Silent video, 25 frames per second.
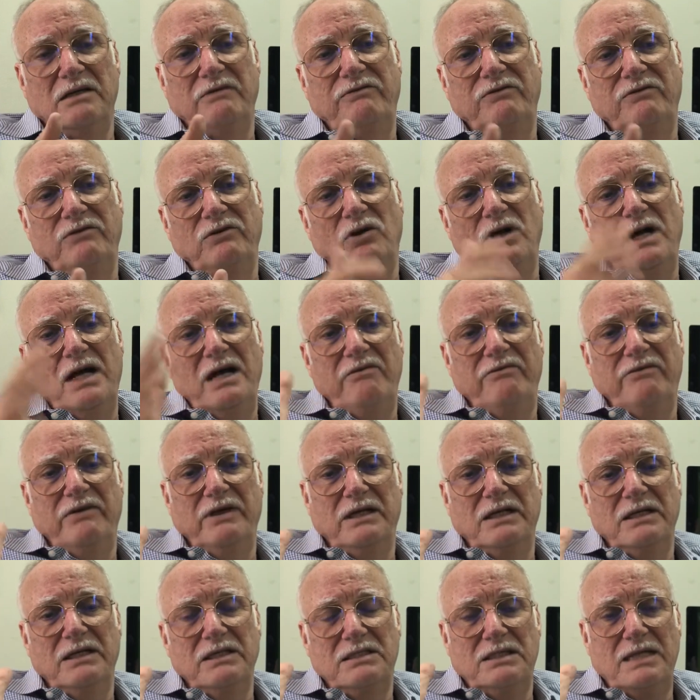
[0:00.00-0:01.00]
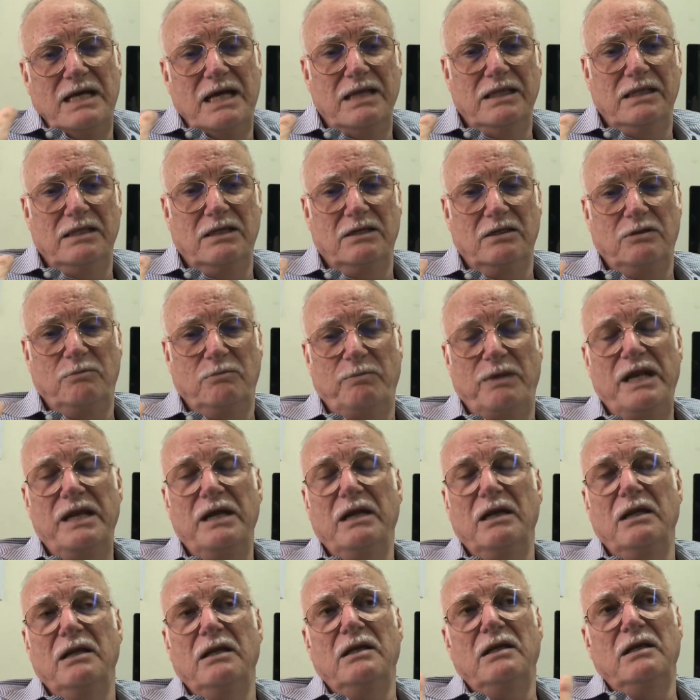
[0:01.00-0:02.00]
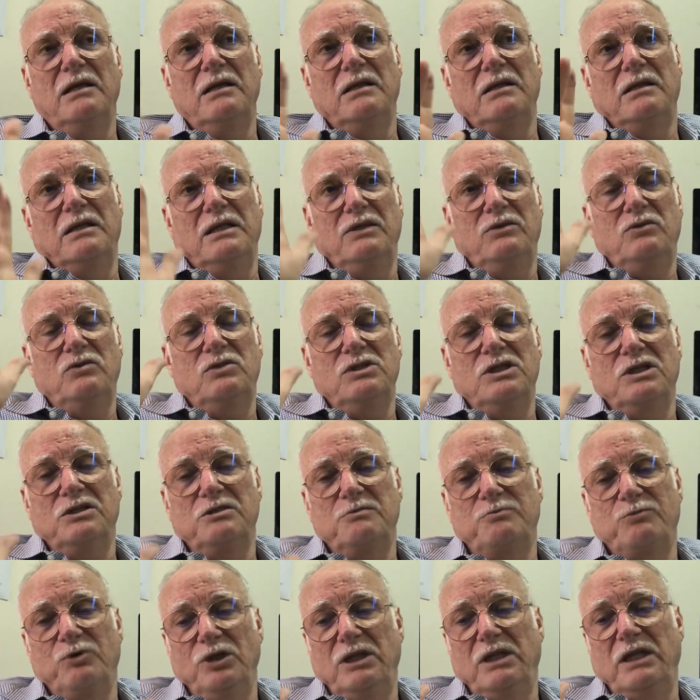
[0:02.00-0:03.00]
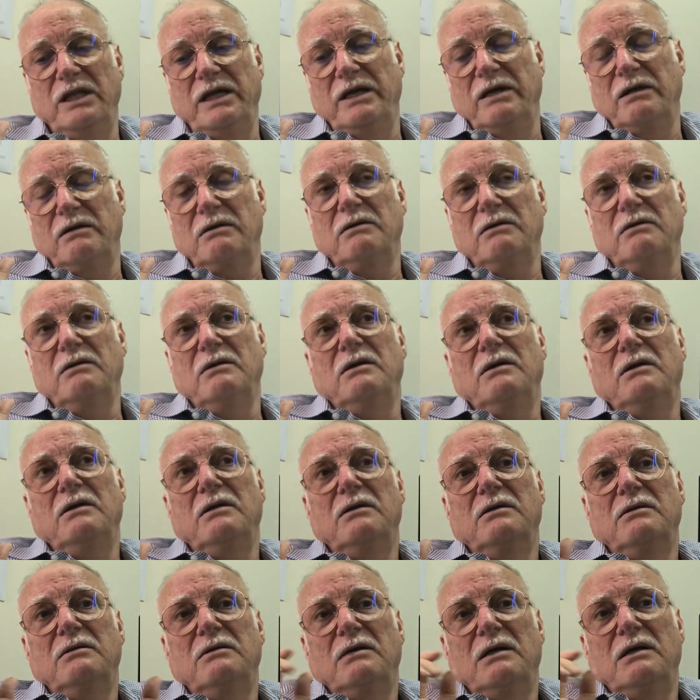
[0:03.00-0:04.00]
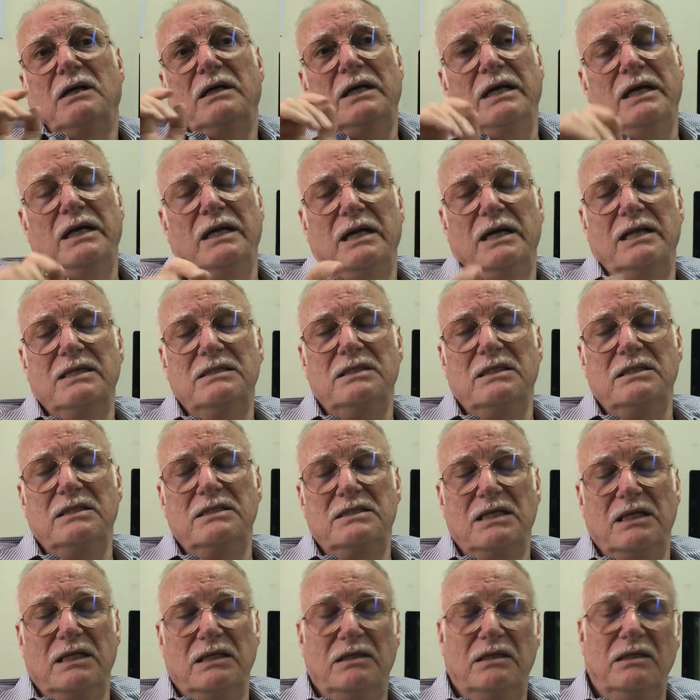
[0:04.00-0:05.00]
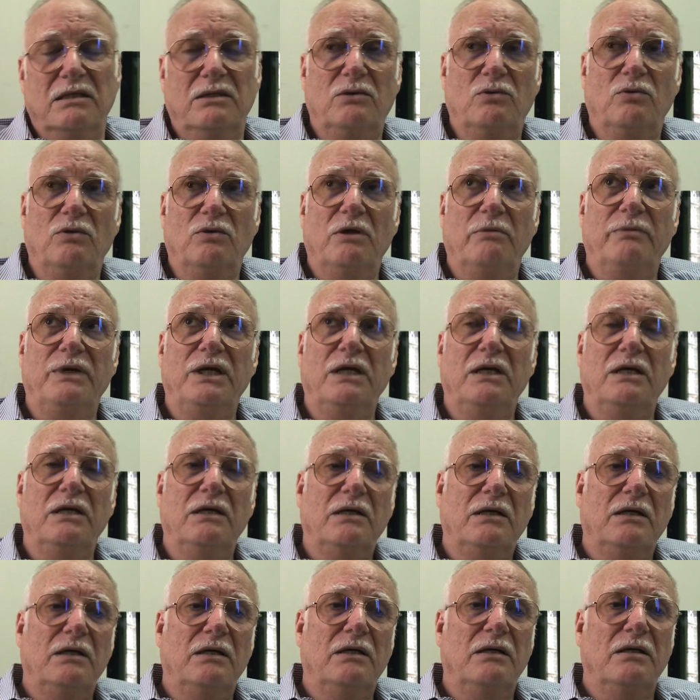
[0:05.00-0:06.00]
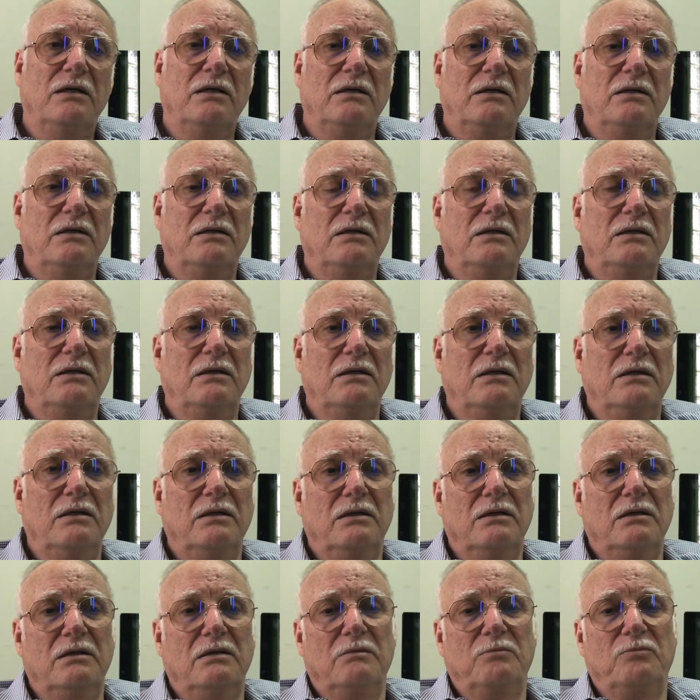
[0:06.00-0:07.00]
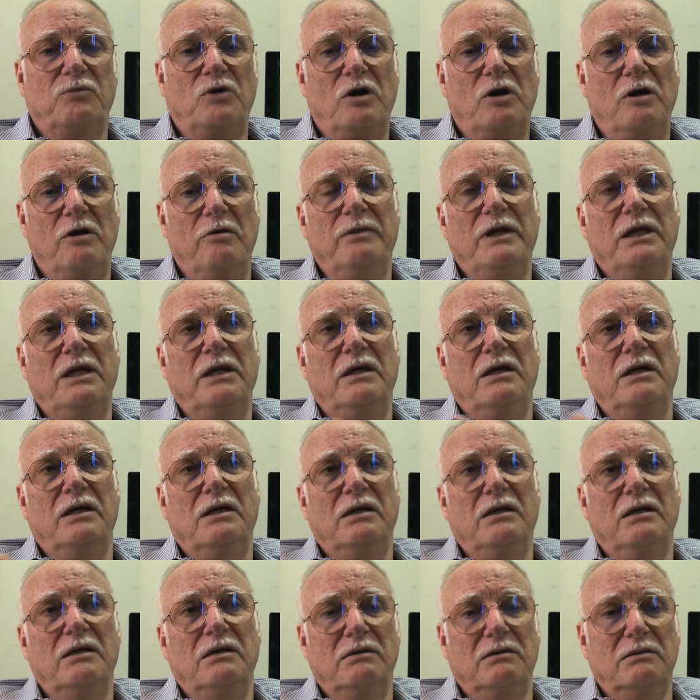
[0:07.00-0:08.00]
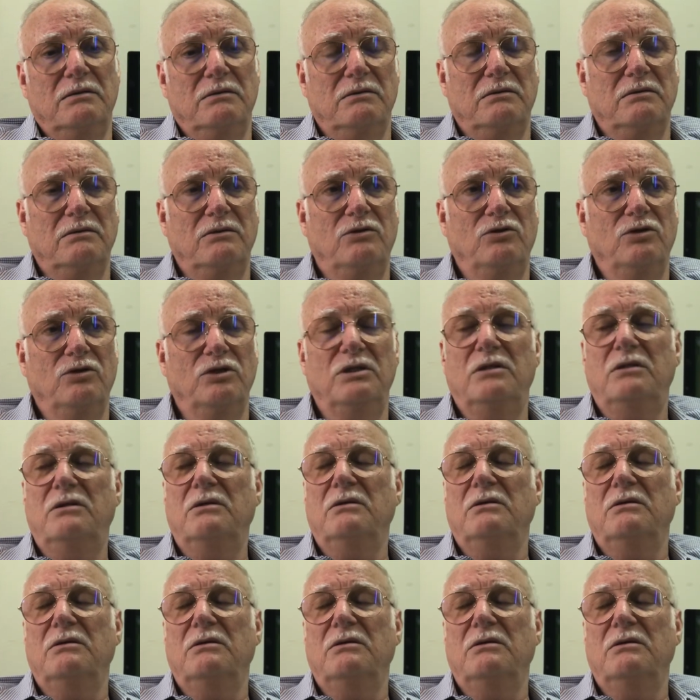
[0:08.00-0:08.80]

if you have a standard panel that you just put there, again, as I said, it will be probably a good